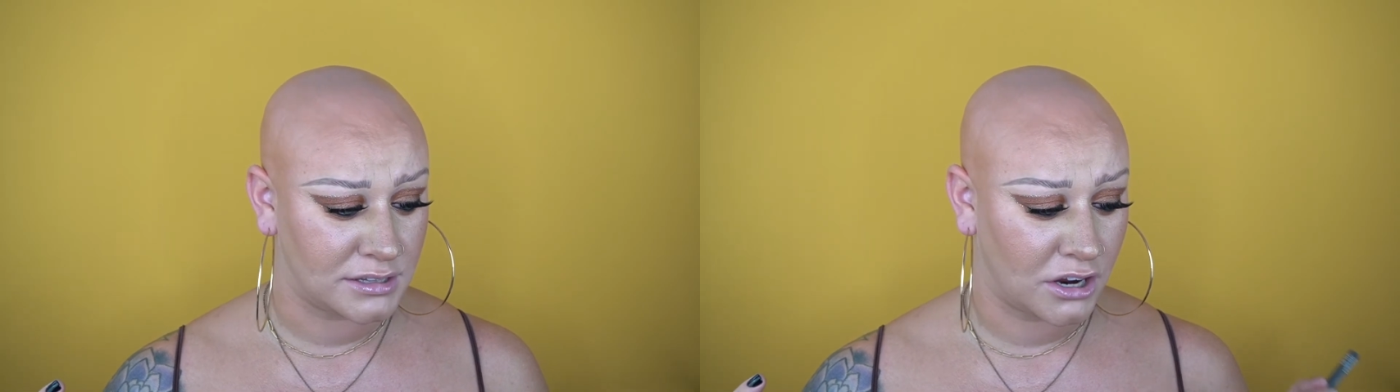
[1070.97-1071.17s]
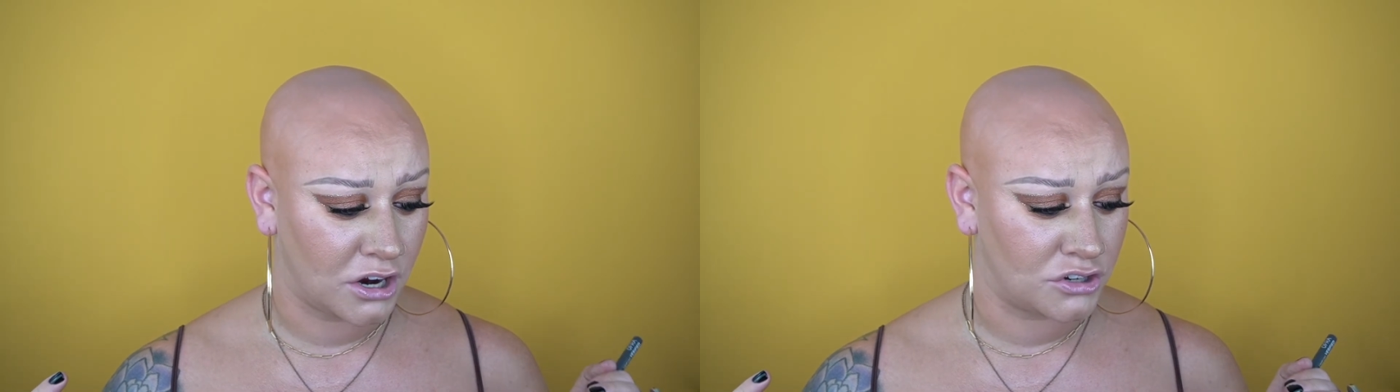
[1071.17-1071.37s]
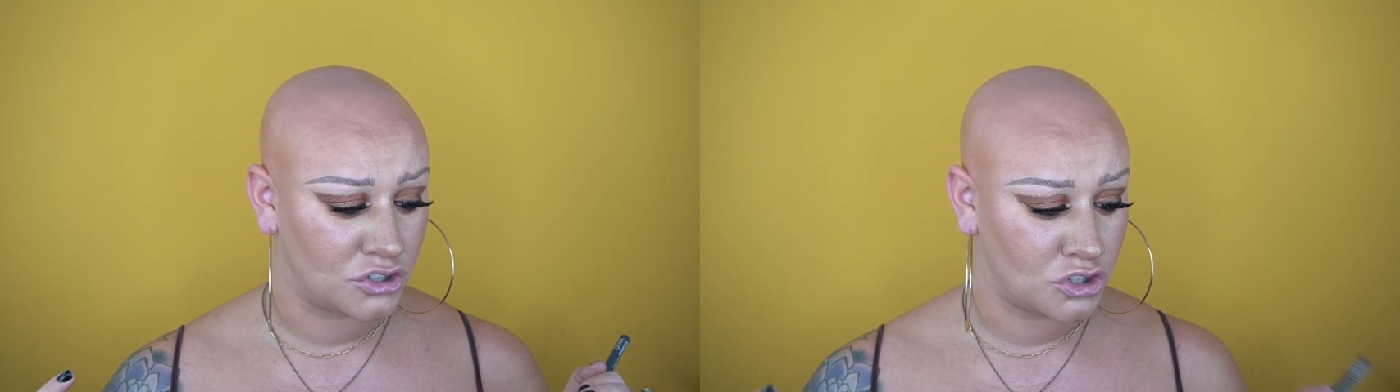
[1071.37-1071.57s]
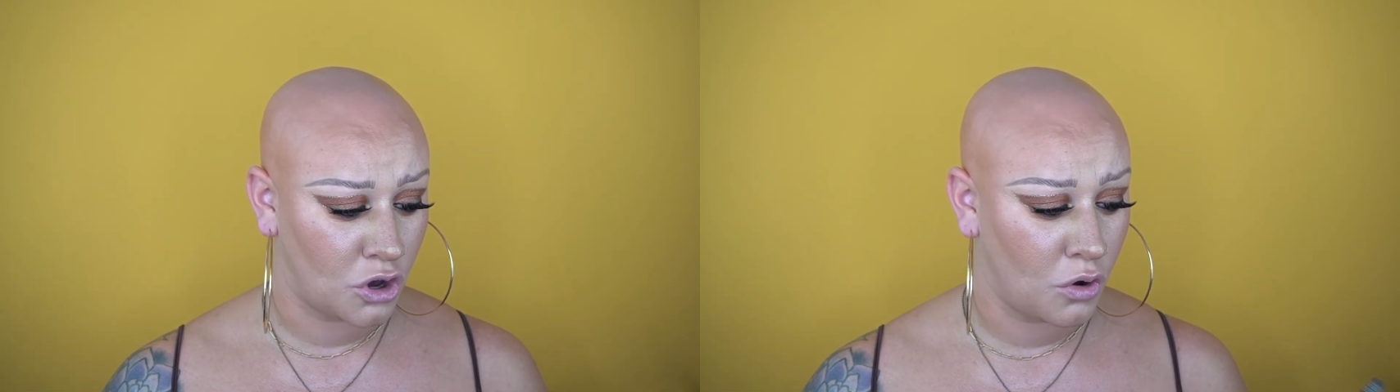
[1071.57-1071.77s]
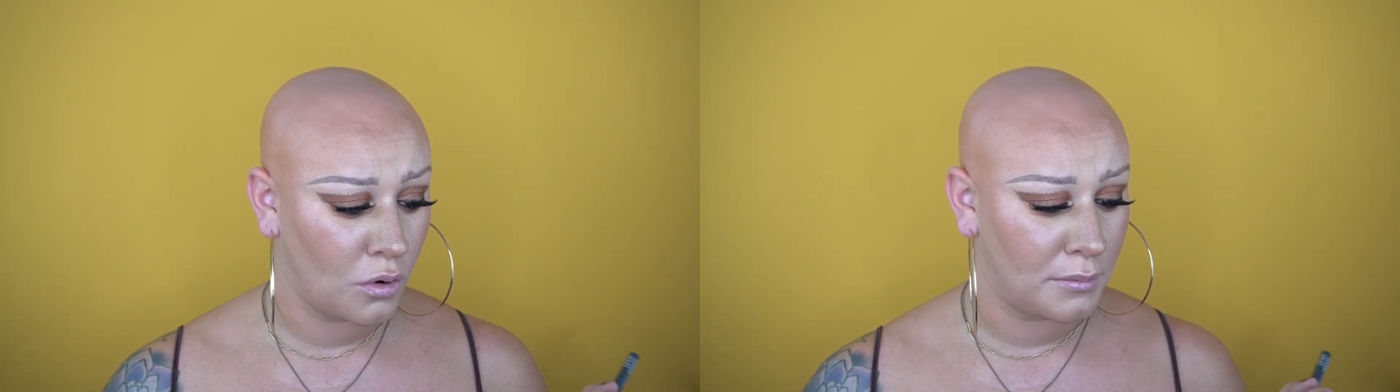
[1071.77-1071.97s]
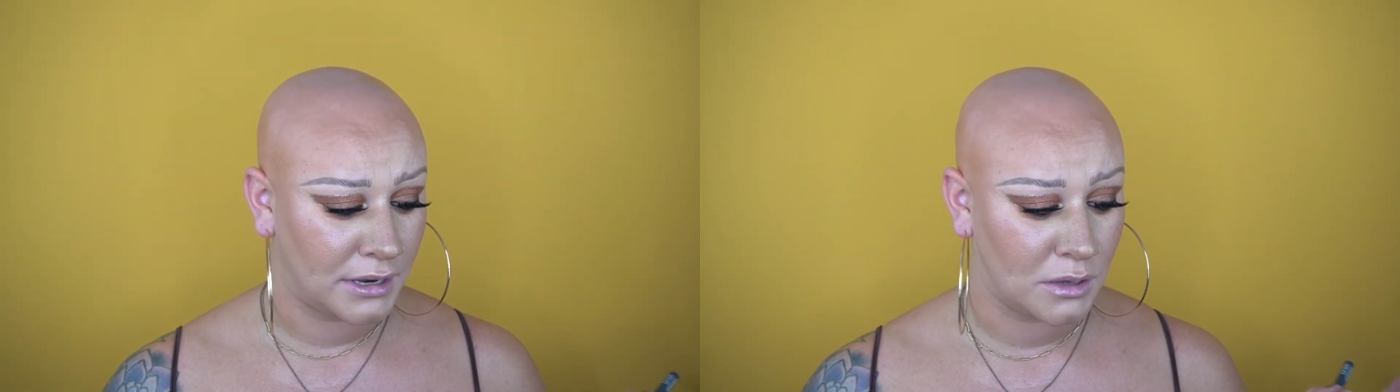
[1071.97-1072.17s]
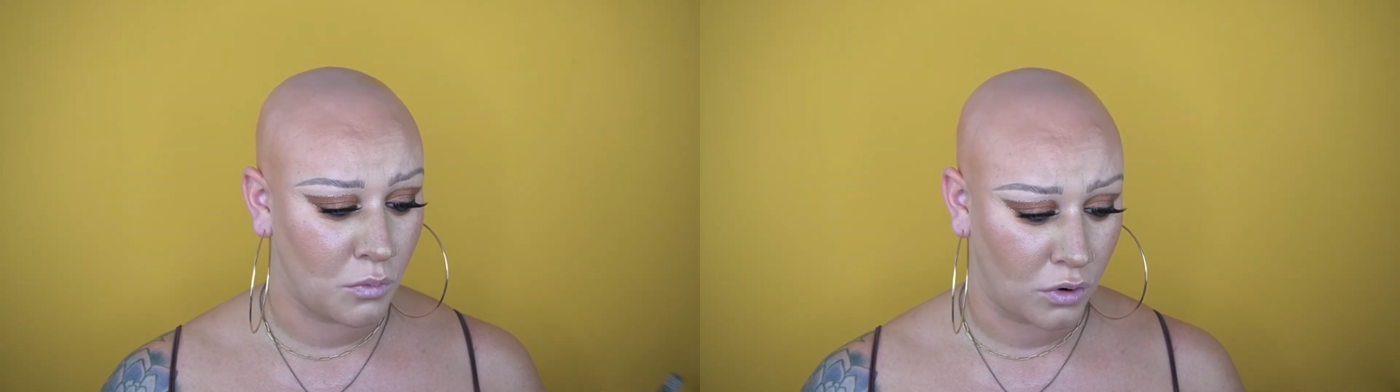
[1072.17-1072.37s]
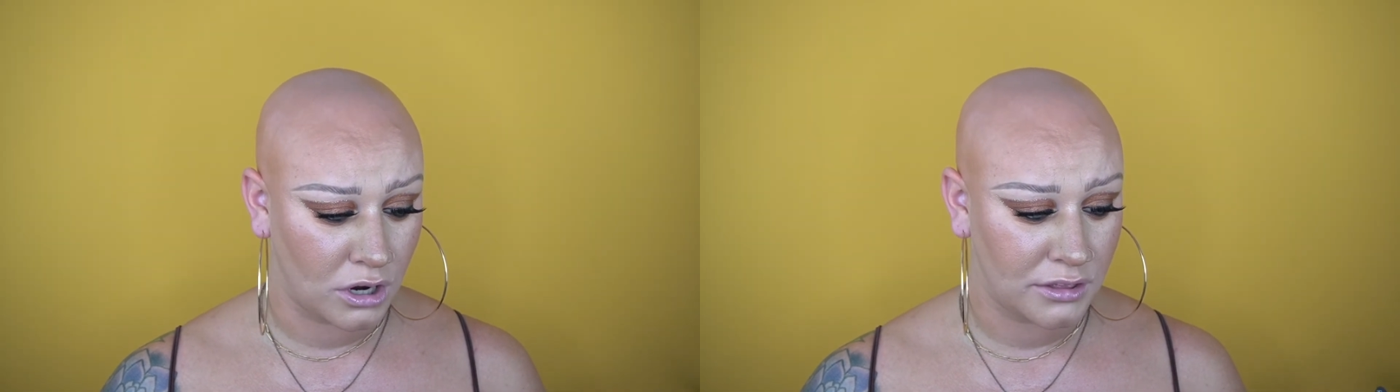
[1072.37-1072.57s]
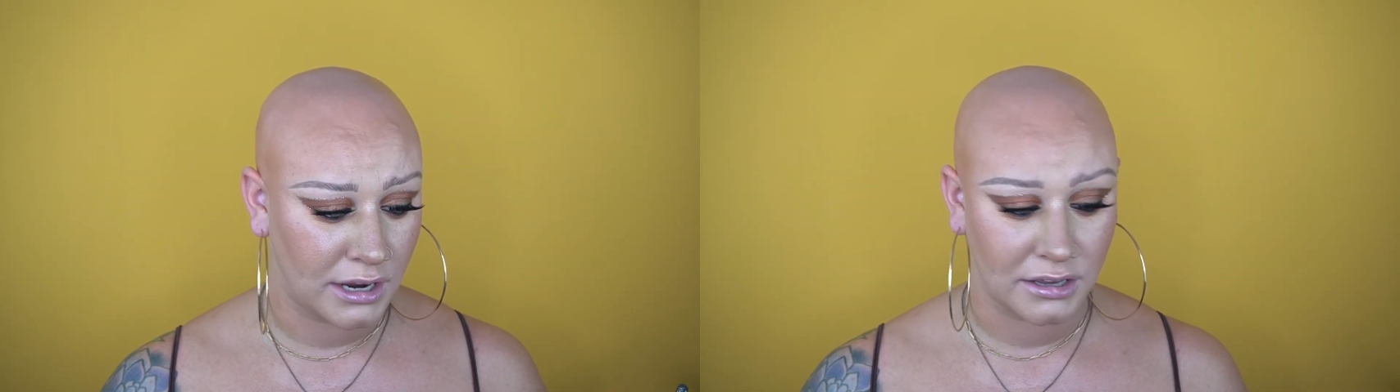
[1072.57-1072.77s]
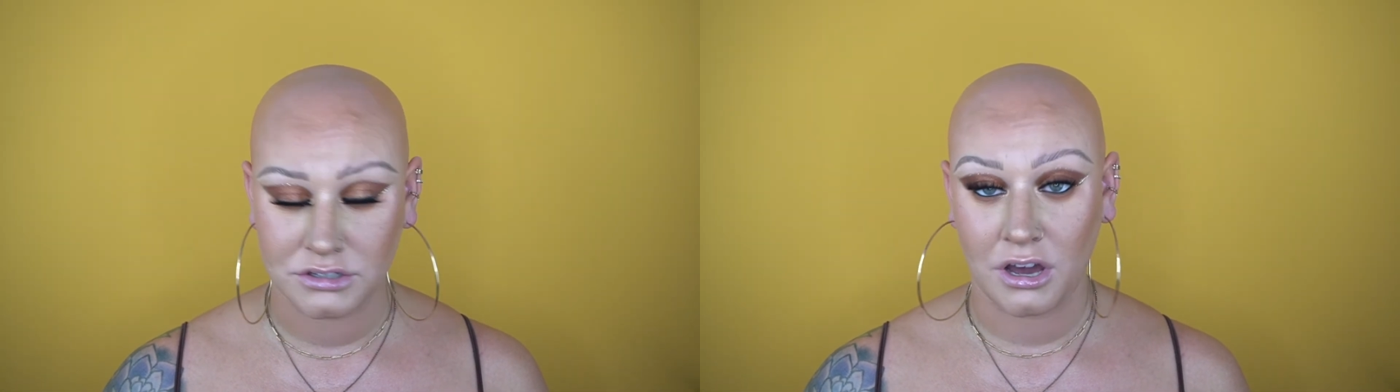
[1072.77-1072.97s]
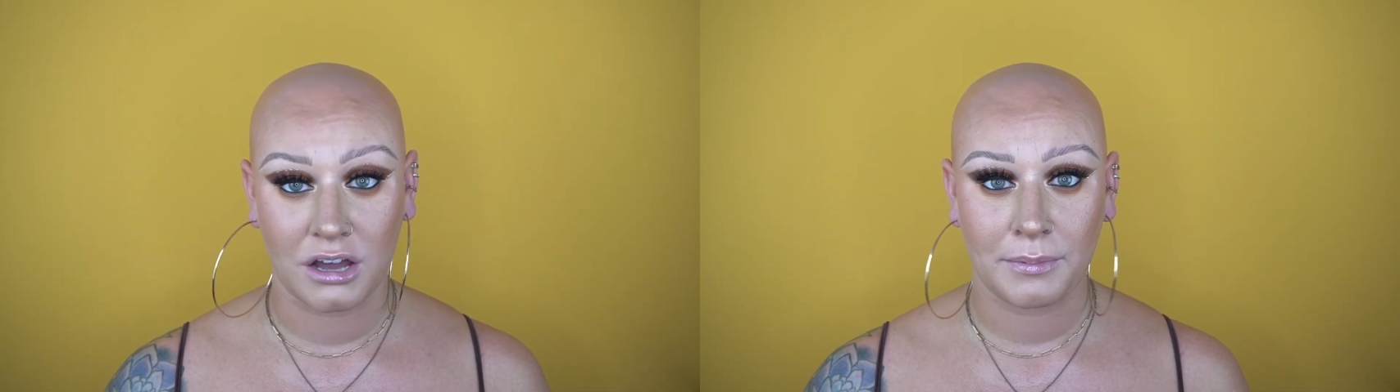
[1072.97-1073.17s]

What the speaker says: there are so many more that I could talk